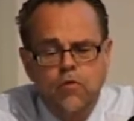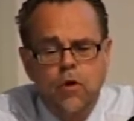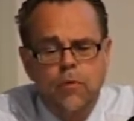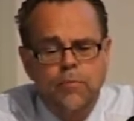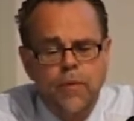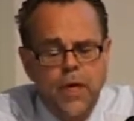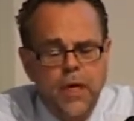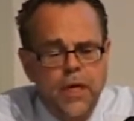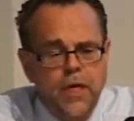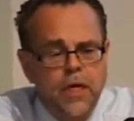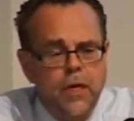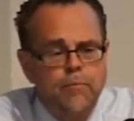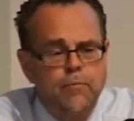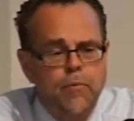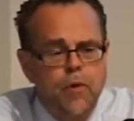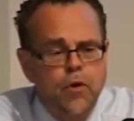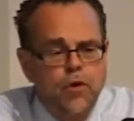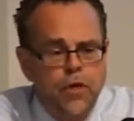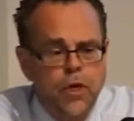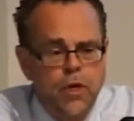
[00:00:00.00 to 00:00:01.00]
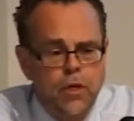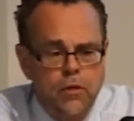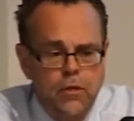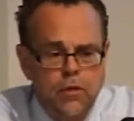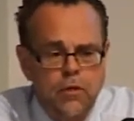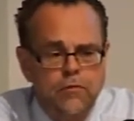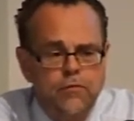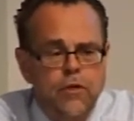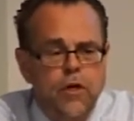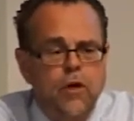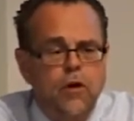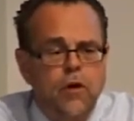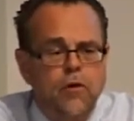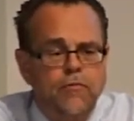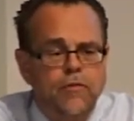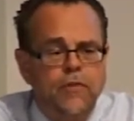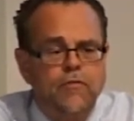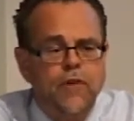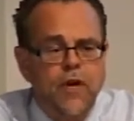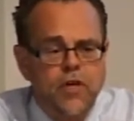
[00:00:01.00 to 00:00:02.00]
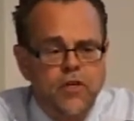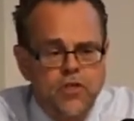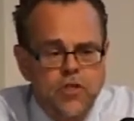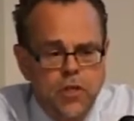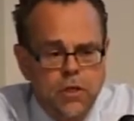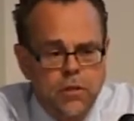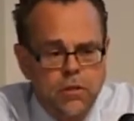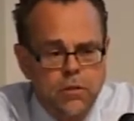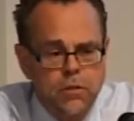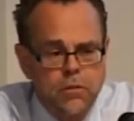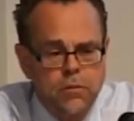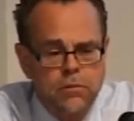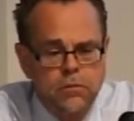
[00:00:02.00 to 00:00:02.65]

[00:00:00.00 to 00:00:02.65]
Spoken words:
you are building a model of the function.